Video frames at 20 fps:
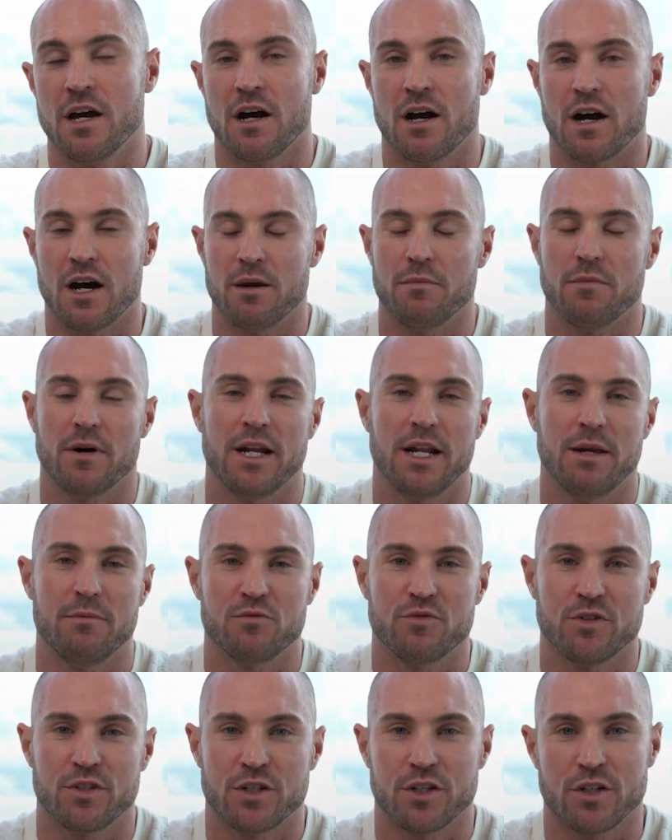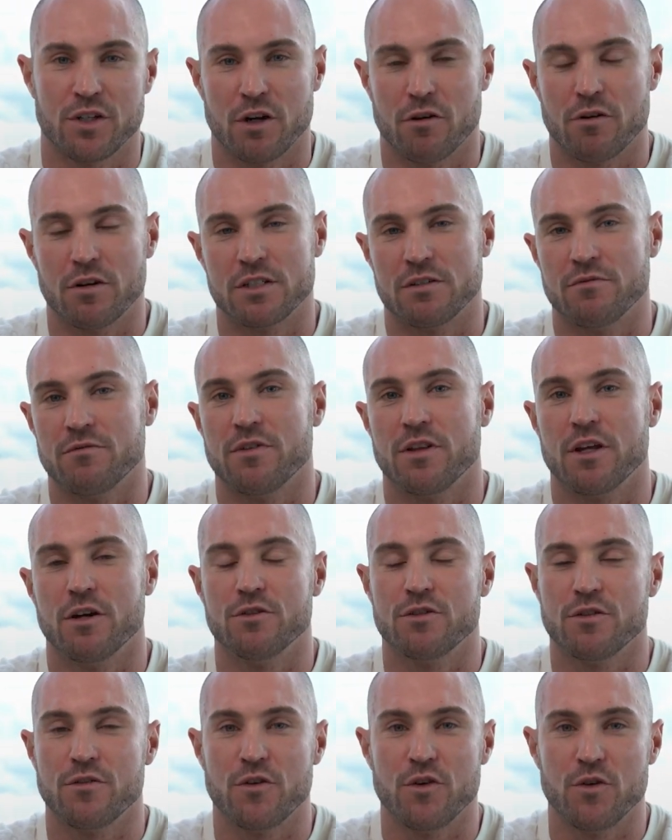Hi, my name is Richard Norris, and for
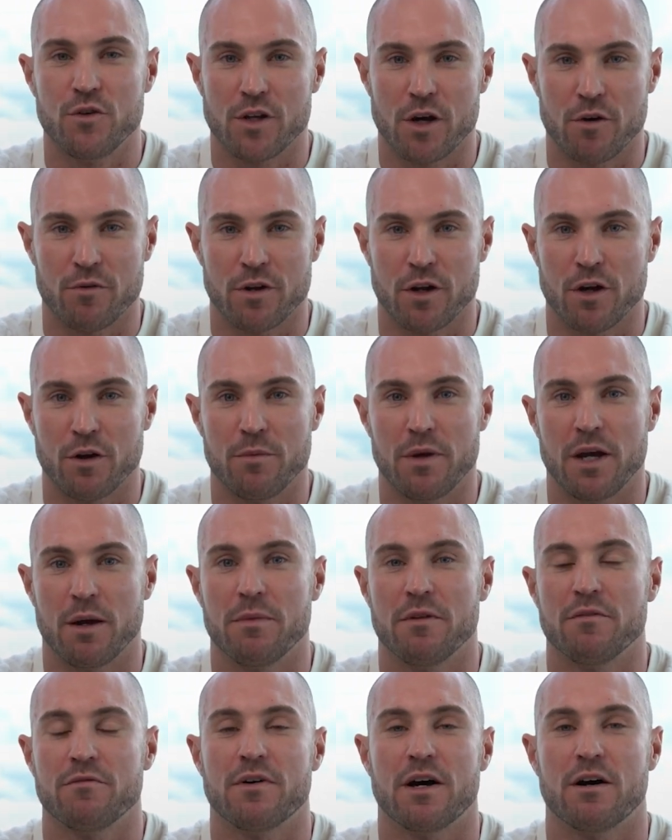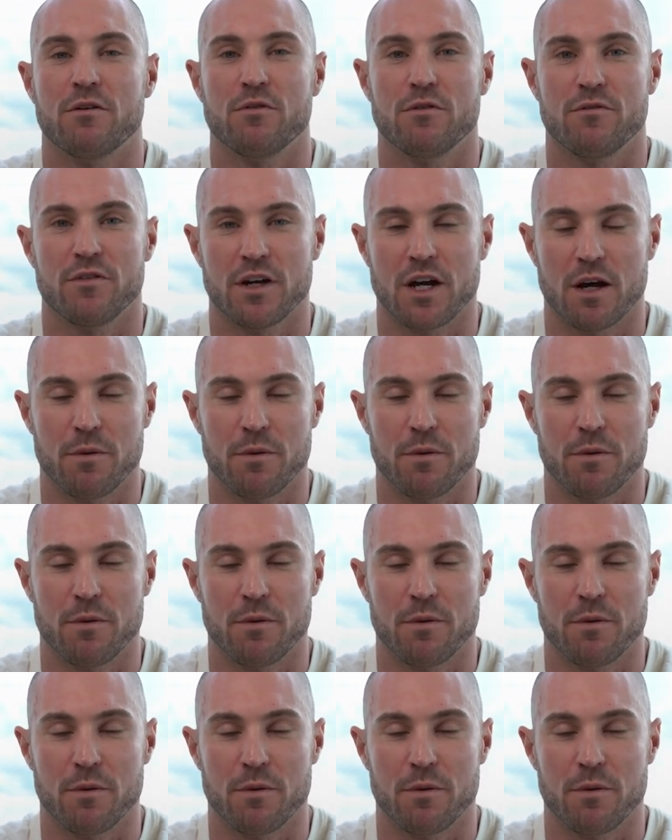those of you who don't know me, I'm the founder of a